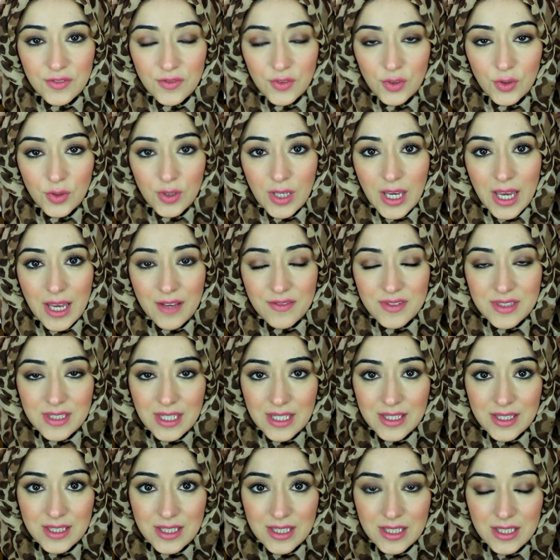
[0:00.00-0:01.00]
if you have
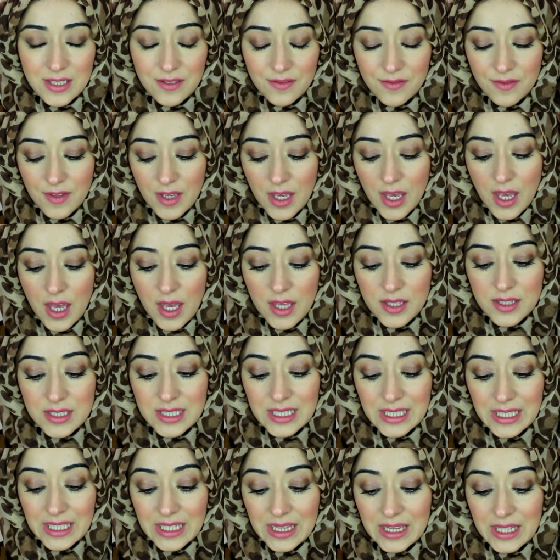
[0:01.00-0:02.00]
sensitive
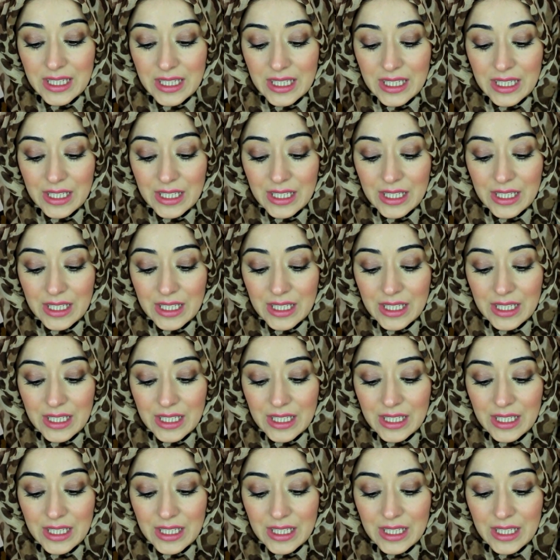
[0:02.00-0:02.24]
teeth.